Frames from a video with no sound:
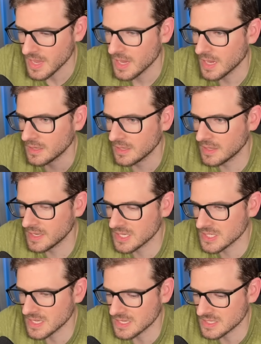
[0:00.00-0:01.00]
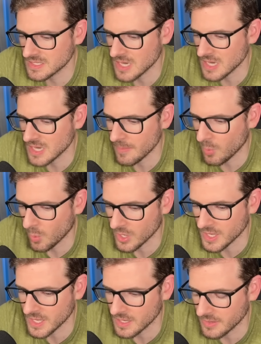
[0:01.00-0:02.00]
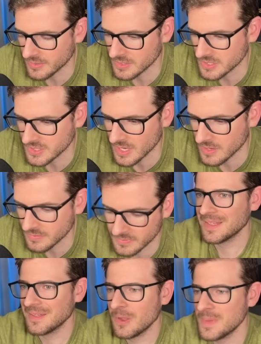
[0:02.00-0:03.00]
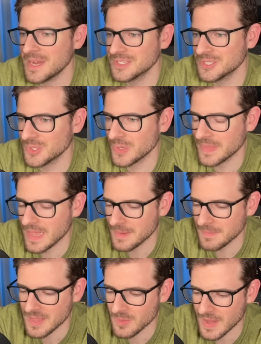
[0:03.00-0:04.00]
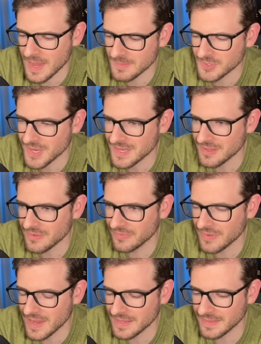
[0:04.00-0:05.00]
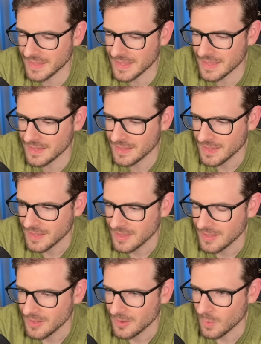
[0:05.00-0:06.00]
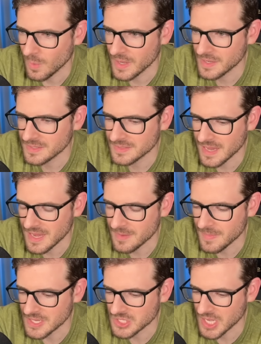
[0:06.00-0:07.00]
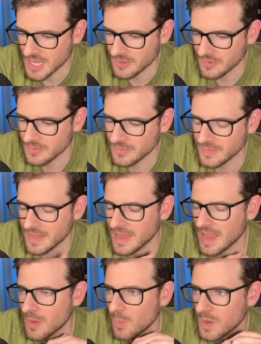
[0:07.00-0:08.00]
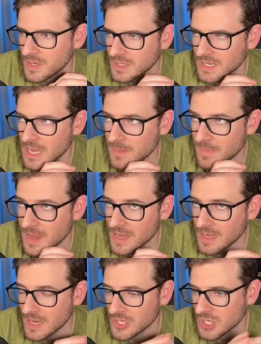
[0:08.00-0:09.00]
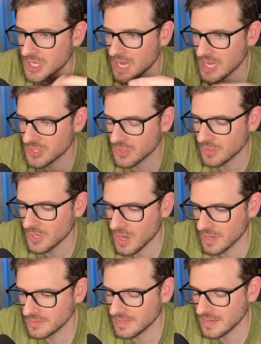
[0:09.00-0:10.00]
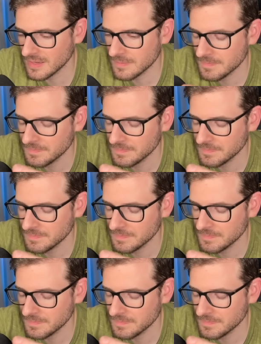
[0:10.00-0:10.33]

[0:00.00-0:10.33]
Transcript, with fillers: and then they just like stop working on their stuff. Hope you guys enjoyed that. By the way, I'm trying to find like where to take my channel. Like I want to keep making educational content.